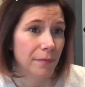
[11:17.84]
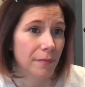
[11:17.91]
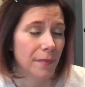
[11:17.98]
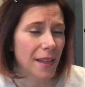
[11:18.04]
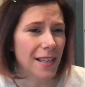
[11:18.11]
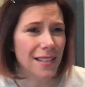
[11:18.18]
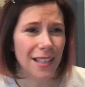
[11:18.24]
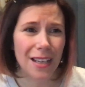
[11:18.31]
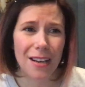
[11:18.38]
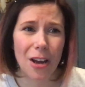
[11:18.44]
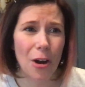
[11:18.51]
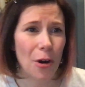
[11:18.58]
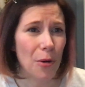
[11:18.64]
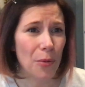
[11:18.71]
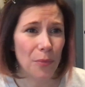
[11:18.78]
They said,
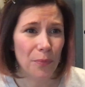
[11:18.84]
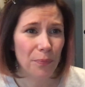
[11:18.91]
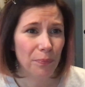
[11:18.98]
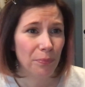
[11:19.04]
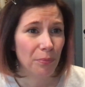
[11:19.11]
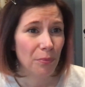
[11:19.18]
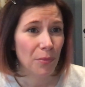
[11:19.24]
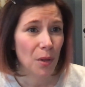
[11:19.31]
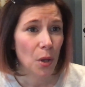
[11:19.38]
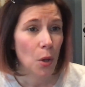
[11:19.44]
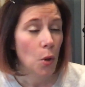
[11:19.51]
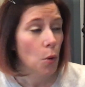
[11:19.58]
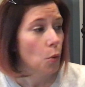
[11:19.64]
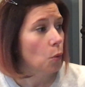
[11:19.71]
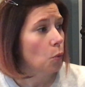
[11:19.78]
no,
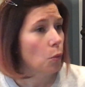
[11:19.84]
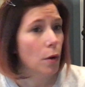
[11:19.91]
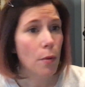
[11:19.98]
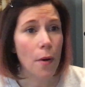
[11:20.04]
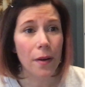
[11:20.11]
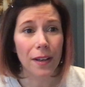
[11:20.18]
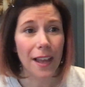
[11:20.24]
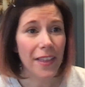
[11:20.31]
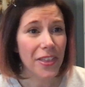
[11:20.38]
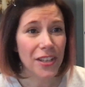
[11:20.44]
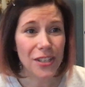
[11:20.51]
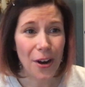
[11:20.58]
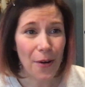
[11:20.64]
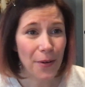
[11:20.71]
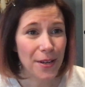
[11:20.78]
we won't let the
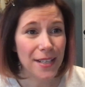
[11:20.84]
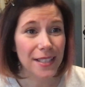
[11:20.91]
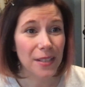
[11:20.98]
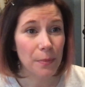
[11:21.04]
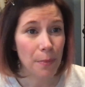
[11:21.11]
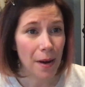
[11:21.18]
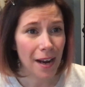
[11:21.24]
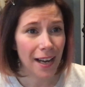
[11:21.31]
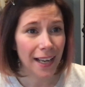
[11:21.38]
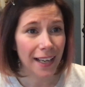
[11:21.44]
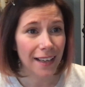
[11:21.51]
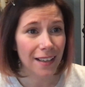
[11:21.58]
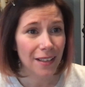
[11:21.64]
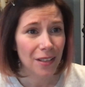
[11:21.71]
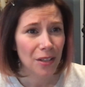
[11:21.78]
darkness
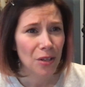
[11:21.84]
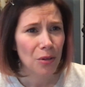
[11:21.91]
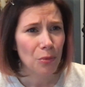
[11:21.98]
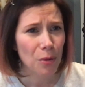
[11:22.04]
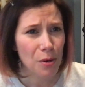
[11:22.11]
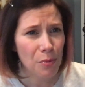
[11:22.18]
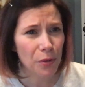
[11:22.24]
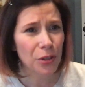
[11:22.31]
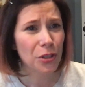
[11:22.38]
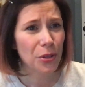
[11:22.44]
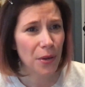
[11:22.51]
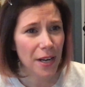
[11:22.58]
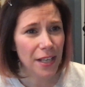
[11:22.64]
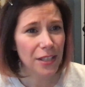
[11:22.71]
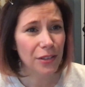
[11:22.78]
abide. We will
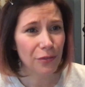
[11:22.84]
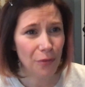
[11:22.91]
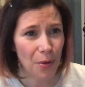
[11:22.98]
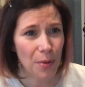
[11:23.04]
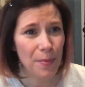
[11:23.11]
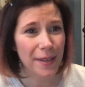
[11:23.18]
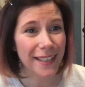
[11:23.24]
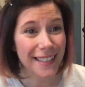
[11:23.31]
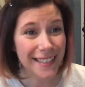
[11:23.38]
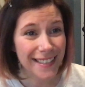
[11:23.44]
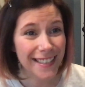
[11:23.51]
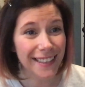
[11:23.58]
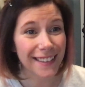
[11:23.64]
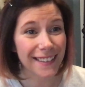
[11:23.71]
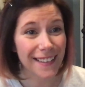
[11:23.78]
transform it
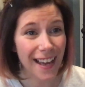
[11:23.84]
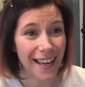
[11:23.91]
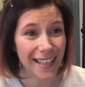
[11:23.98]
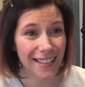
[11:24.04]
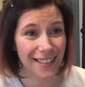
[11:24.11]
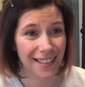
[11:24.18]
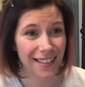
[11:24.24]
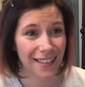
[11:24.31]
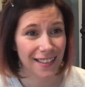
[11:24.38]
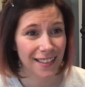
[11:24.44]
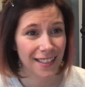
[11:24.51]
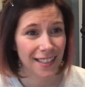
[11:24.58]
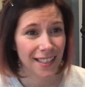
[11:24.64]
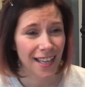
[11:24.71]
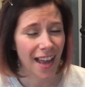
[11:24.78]
into light.
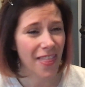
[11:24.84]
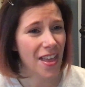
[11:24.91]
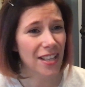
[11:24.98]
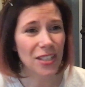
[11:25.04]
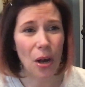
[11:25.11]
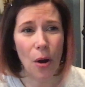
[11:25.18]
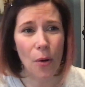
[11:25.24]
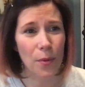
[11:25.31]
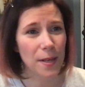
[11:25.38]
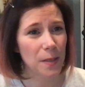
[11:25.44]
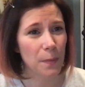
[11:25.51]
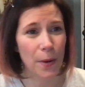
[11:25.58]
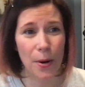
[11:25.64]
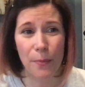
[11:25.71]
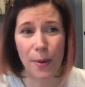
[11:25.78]
And that's always
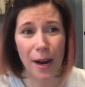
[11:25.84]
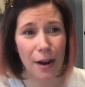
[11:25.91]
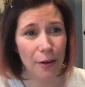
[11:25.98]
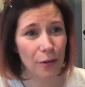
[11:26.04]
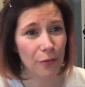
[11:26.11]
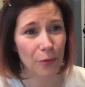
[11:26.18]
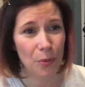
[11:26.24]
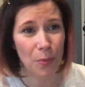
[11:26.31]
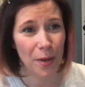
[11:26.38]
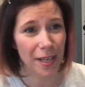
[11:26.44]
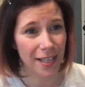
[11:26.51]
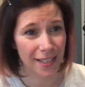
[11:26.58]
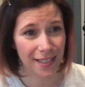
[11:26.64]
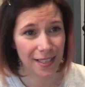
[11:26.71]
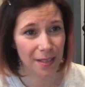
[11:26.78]
been a powerful
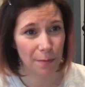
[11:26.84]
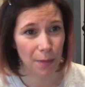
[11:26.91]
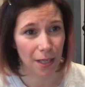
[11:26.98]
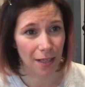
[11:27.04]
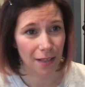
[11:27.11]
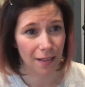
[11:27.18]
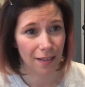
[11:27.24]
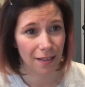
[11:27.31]
witness to me.